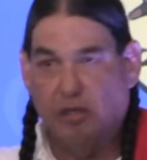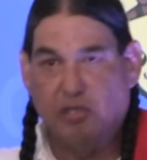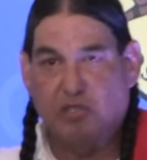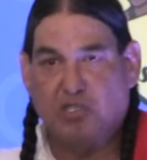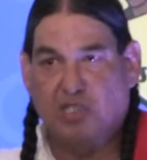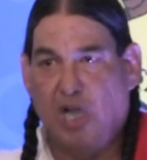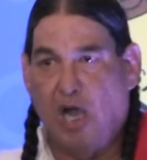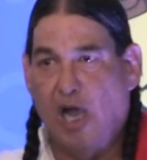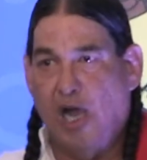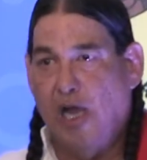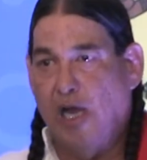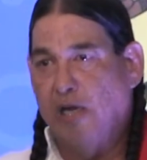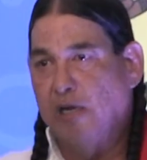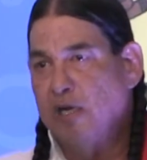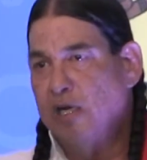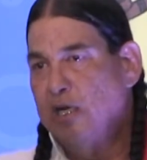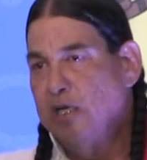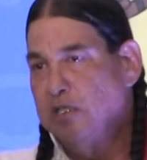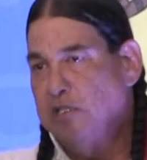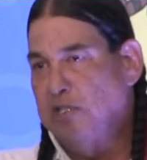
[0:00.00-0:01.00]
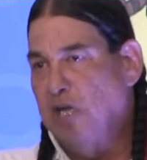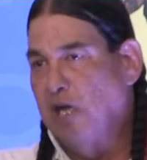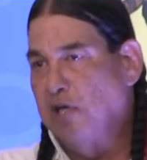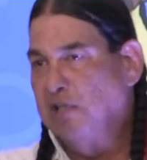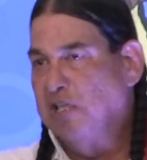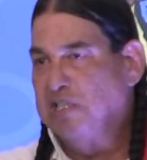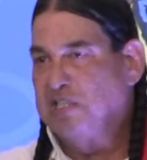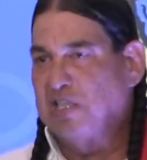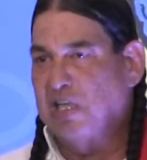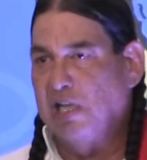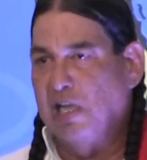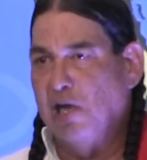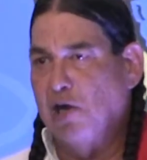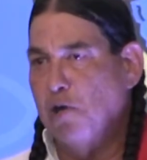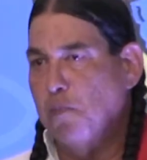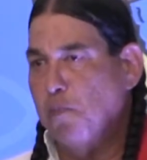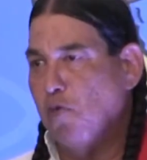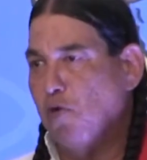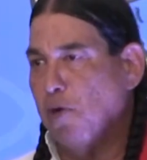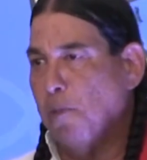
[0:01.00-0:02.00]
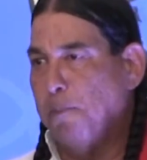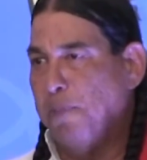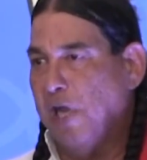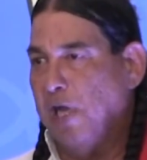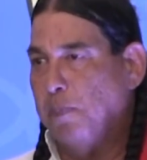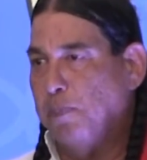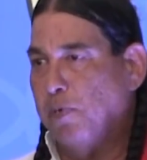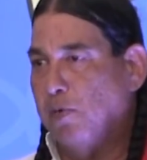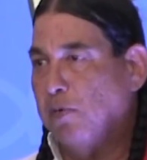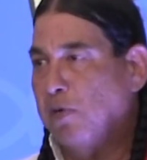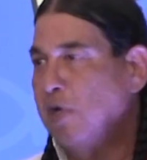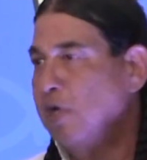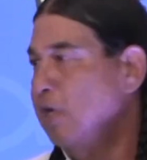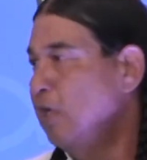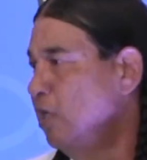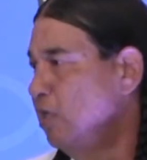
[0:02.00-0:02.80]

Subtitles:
the other side, Dudley's Claremore people,